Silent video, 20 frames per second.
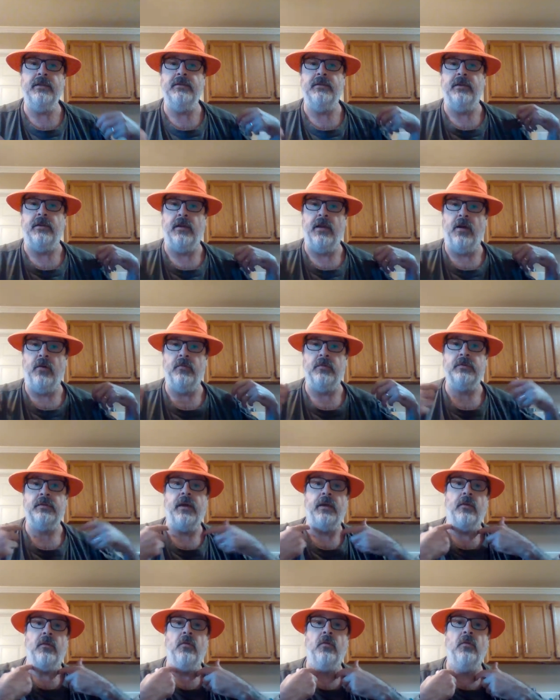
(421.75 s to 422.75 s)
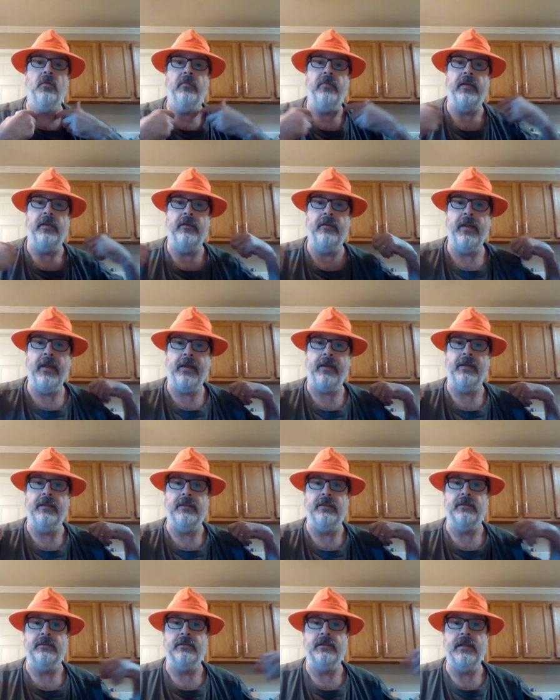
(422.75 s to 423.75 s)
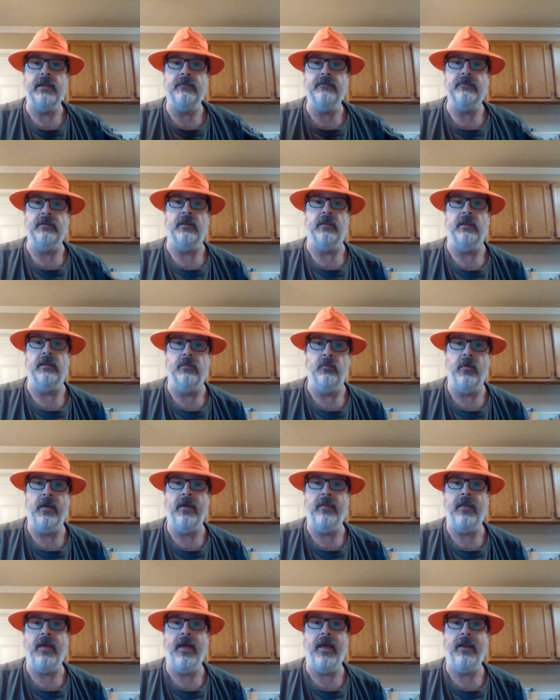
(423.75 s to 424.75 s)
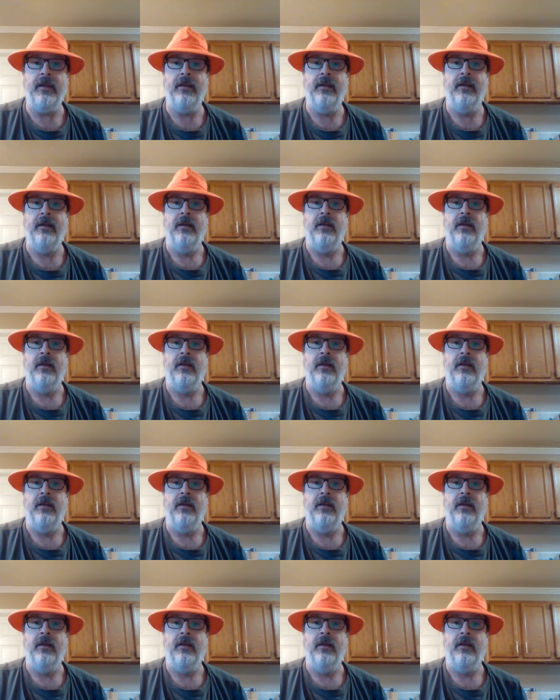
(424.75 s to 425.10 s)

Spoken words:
you can always cut a hole for your neck and your sleeves, and you wear that.